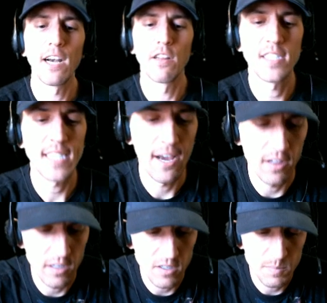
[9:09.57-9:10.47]
the sound a
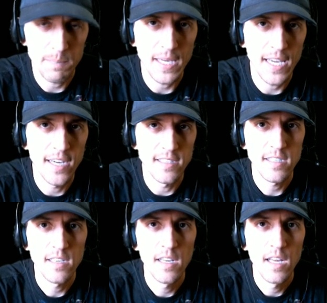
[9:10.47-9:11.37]
little bit because
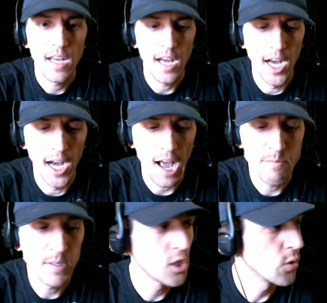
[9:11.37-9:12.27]
uh, I've
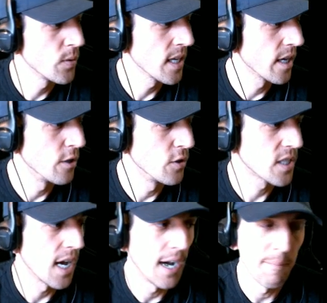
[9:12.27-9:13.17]
been doing those.
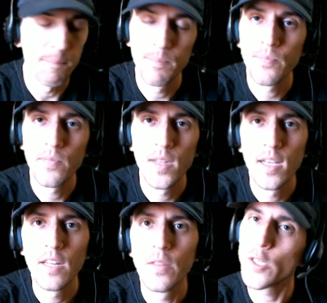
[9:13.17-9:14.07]
Um,
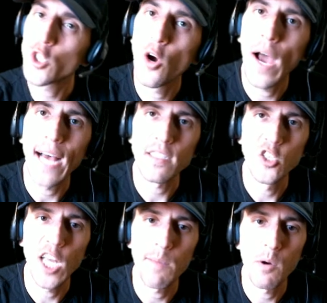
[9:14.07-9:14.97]
this show has no
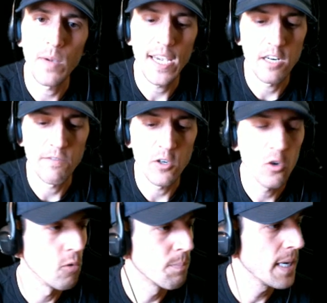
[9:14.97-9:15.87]
name, but we interview
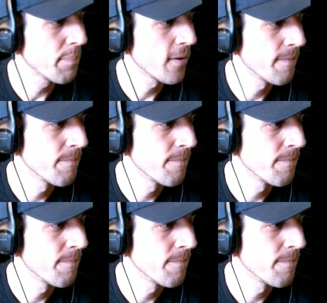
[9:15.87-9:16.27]
cool people.